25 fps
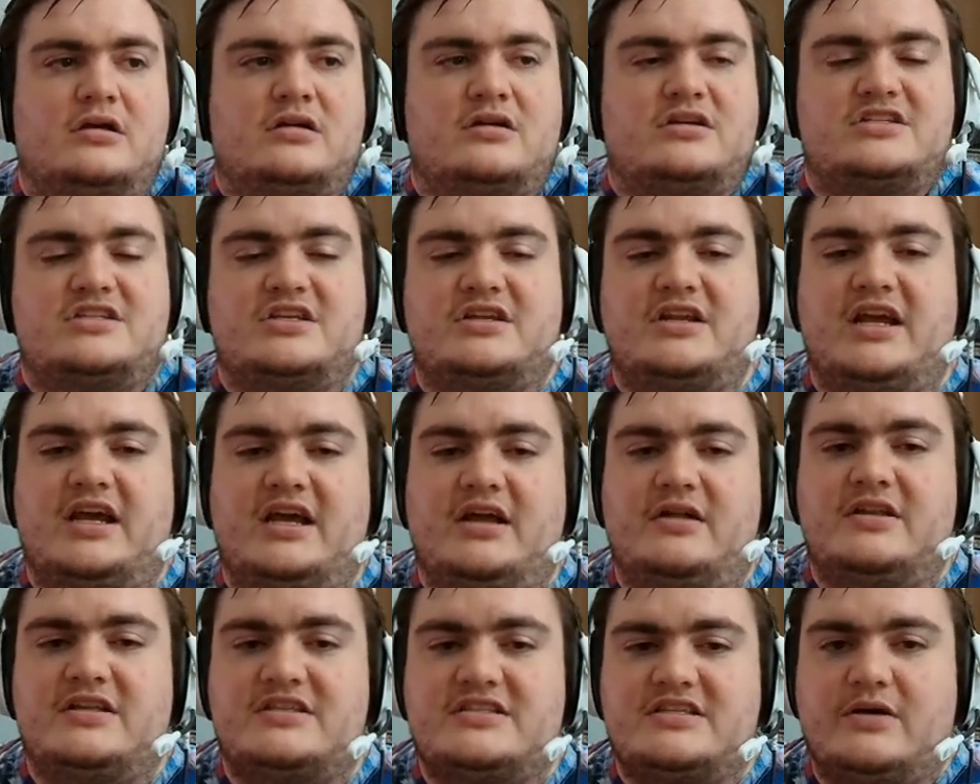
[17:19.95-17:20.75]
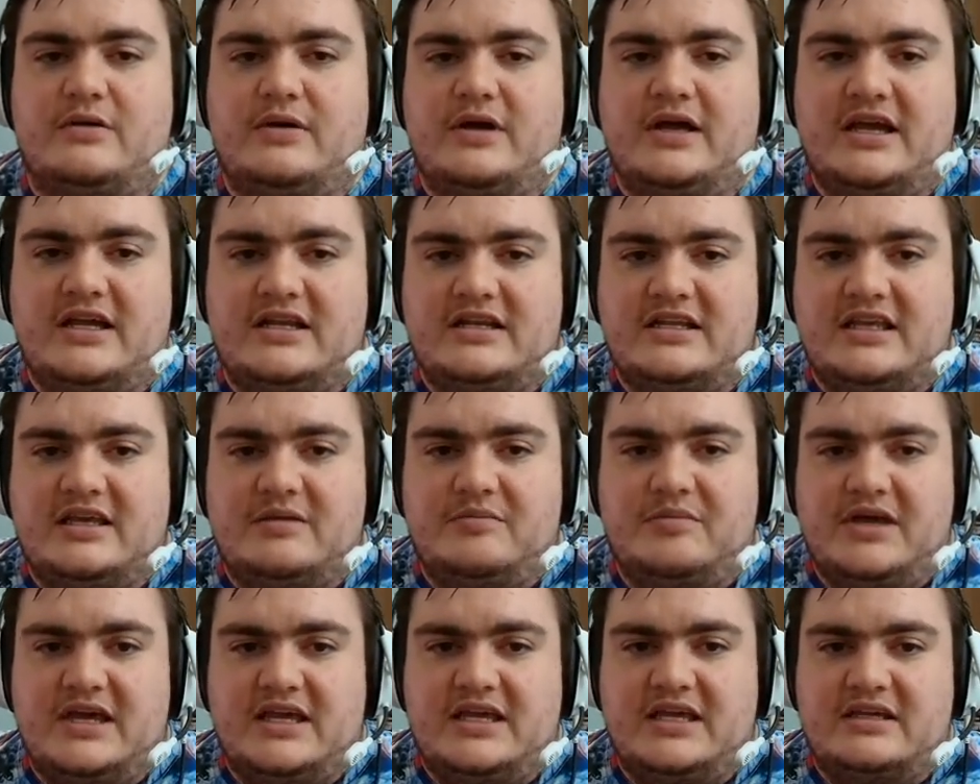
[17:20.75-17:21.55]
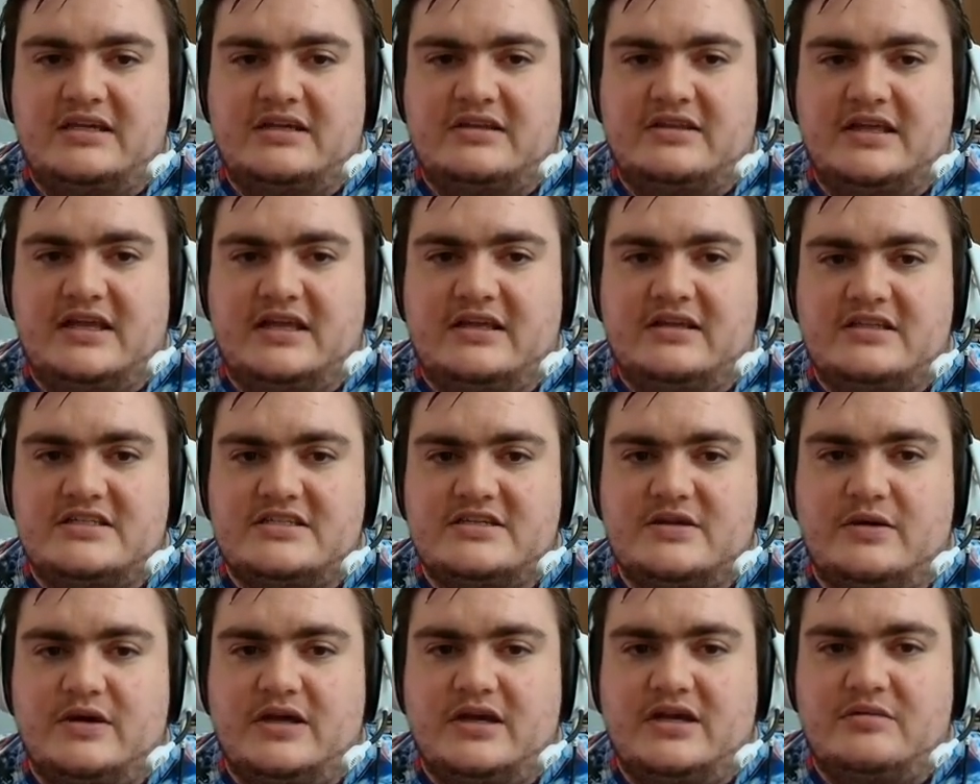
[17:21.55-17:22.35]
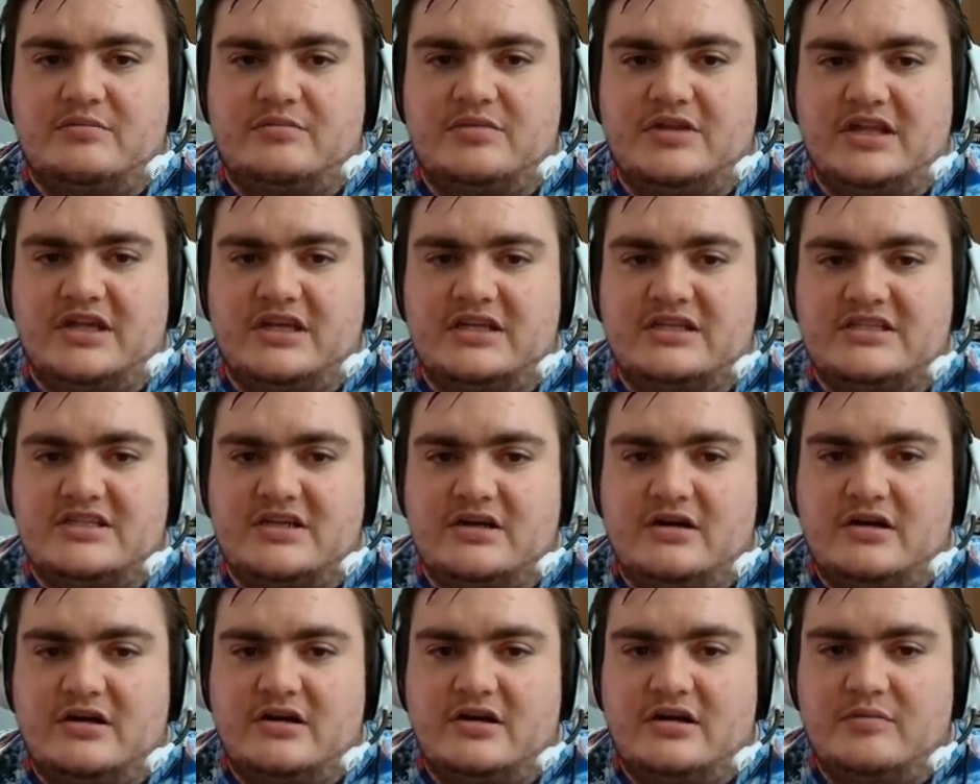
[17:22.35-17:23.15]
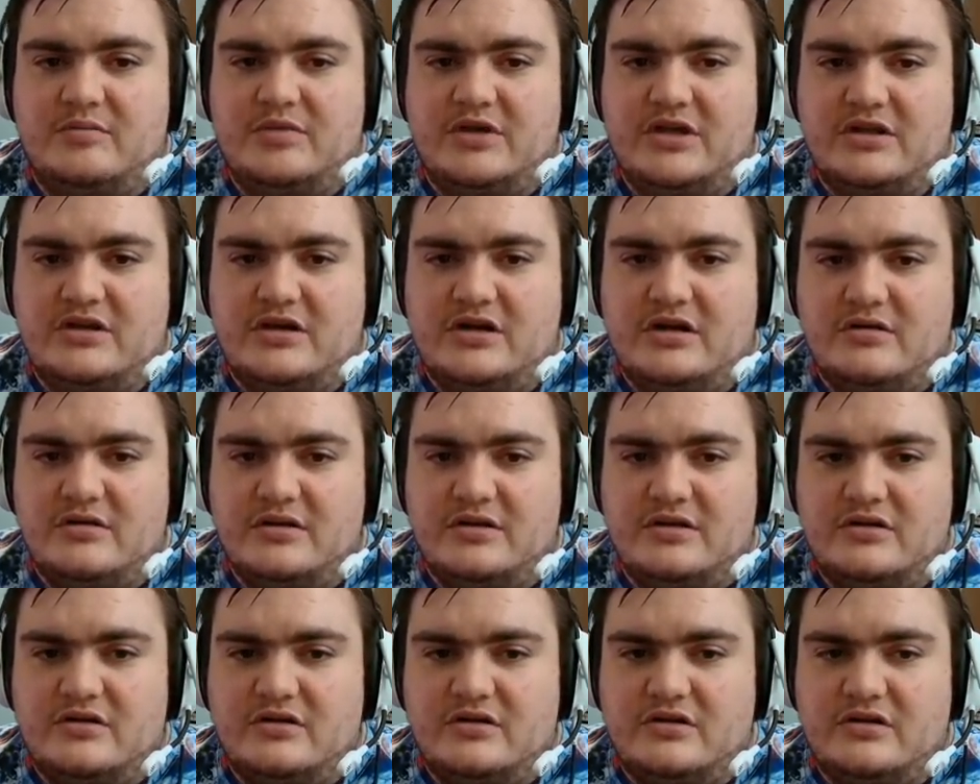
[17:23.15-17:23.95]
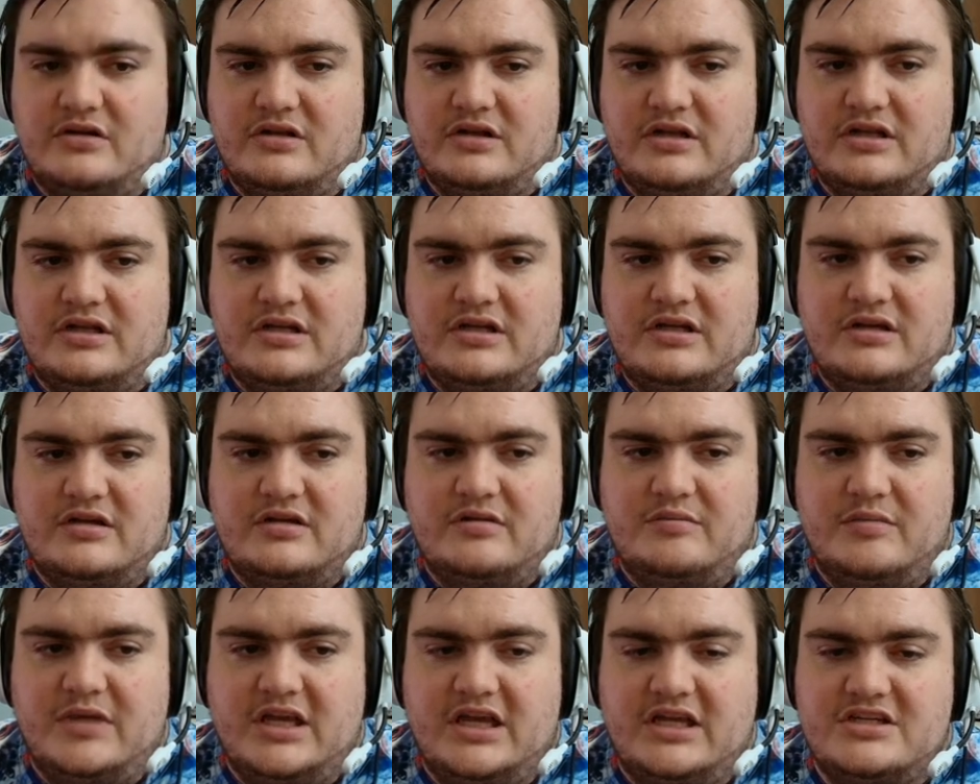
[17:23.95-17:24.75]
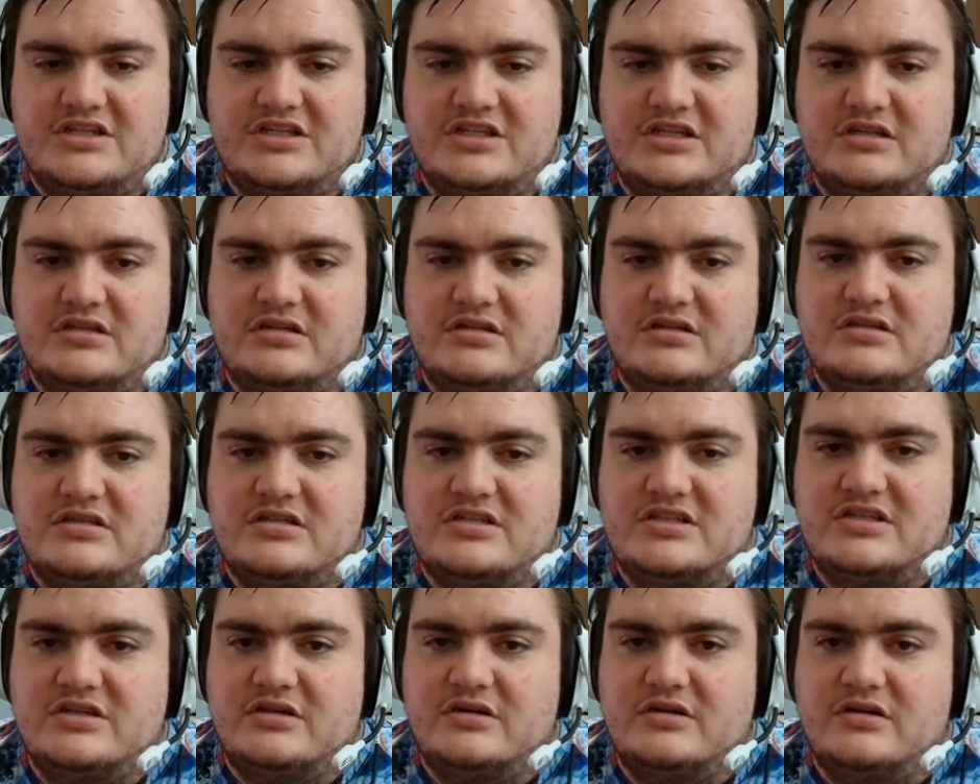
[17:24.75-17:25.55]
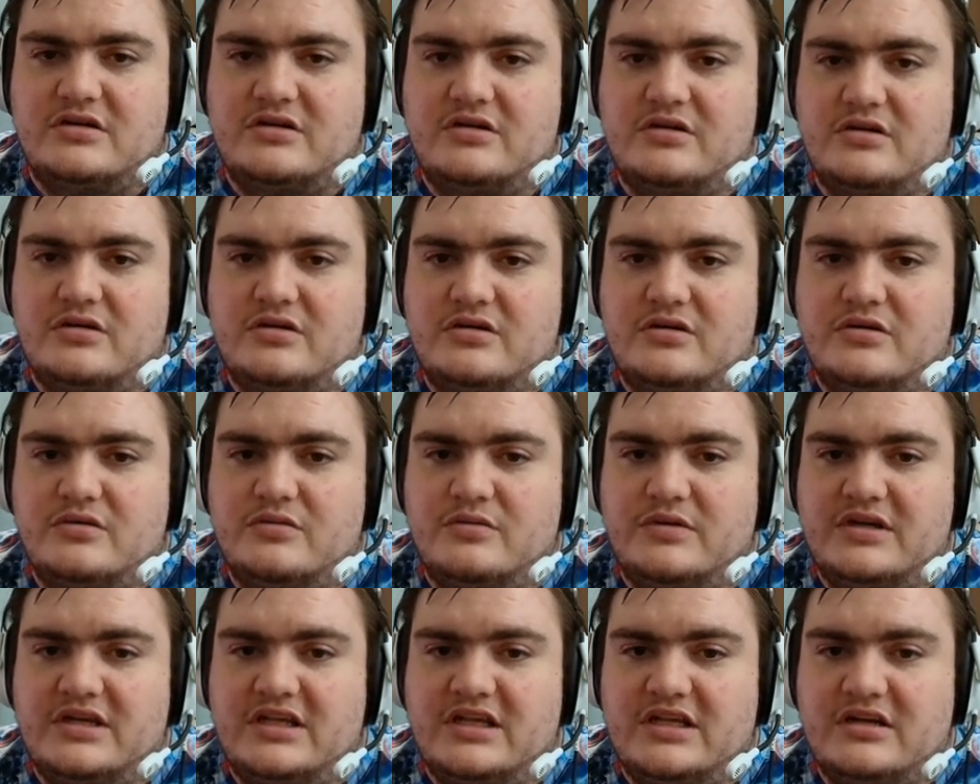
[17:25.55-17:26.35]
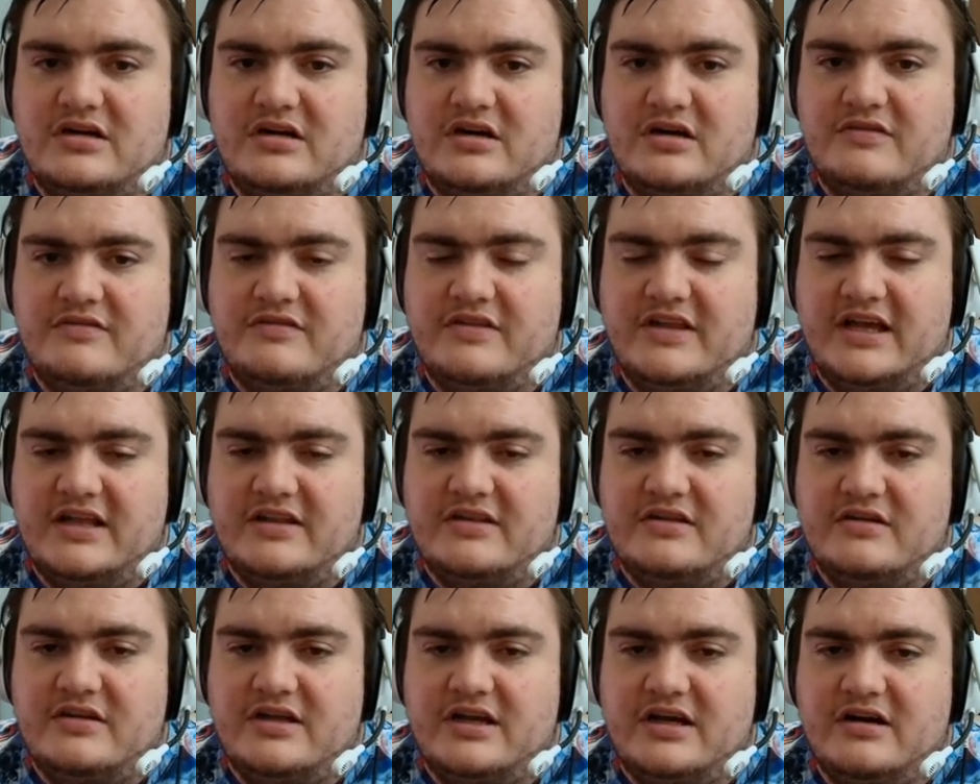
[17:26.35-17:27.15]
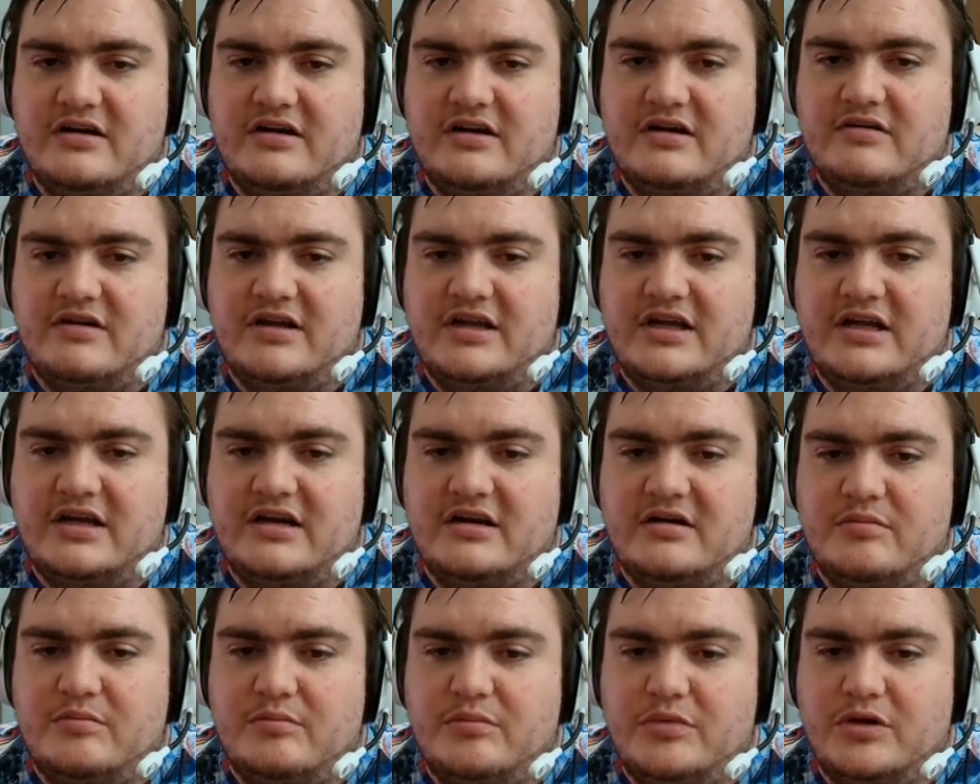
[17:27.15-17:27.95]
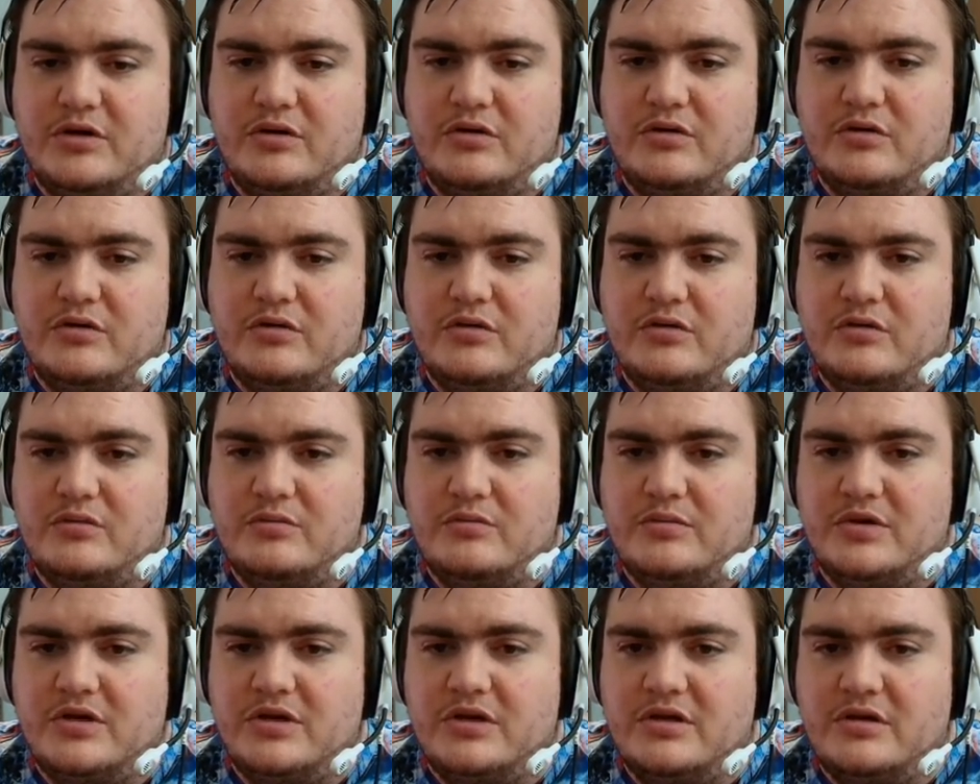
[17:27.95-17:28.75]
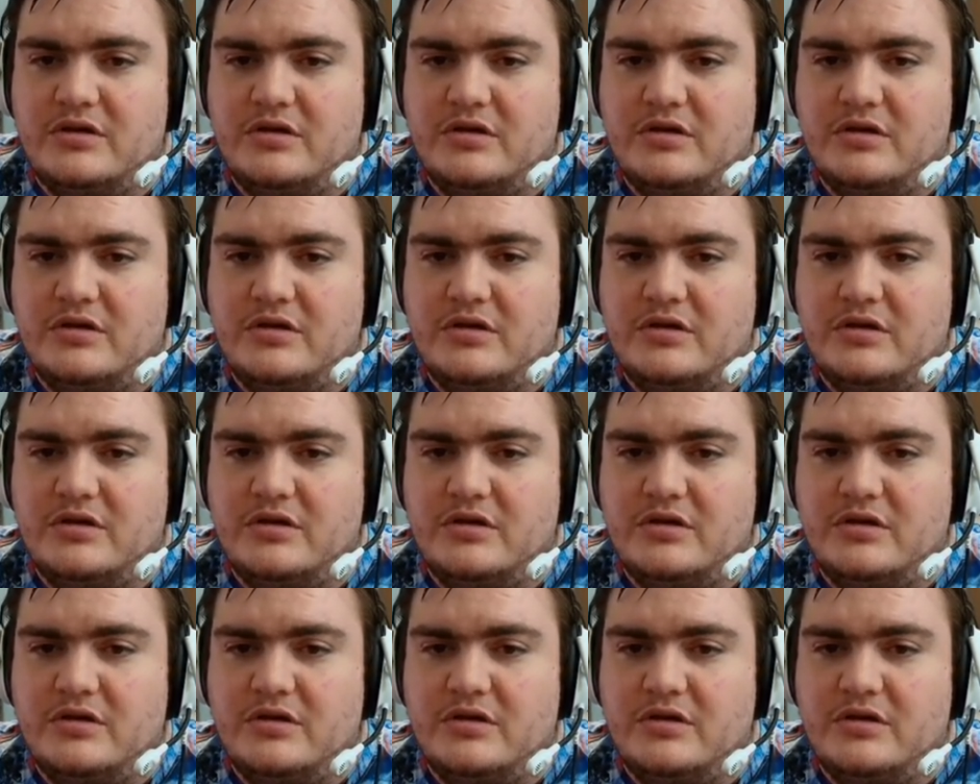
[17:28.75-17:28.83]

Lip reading: So now let's go ahead and get back into that. Let's go ahead and build our little mansion. So we need our flat little area right here. Boom.